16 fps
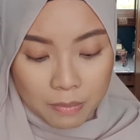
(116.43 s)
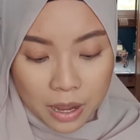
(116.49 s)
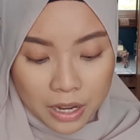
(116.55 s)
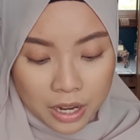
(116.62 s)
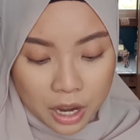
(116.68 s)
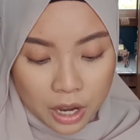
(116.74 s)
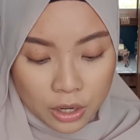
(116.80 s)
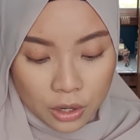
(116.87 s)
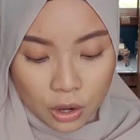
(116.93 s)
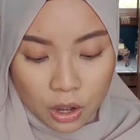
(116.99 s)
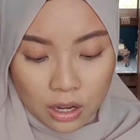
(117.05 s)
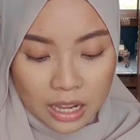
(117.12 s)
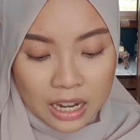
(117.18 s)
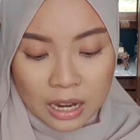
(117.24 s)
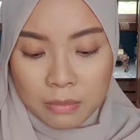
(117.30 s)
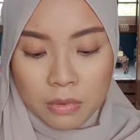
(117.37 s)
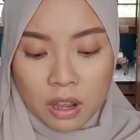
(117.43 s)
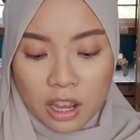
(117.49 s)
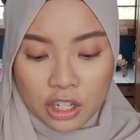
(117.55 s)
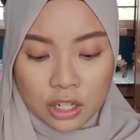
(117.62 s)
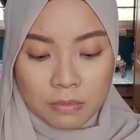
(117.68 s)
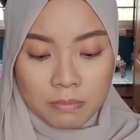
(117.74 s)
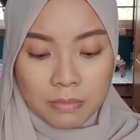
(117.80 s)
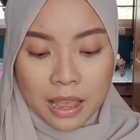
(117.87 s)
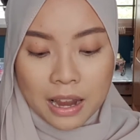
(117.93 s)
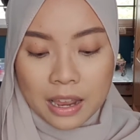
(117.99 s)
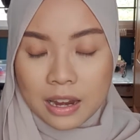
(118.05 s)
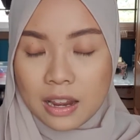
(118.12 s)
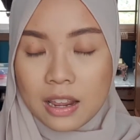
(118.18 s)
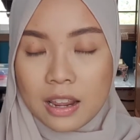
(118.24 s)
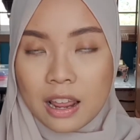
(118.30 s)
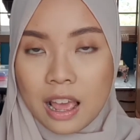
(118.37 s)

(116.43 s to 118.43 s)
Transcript: but they are not, and I'm not actually mad at it.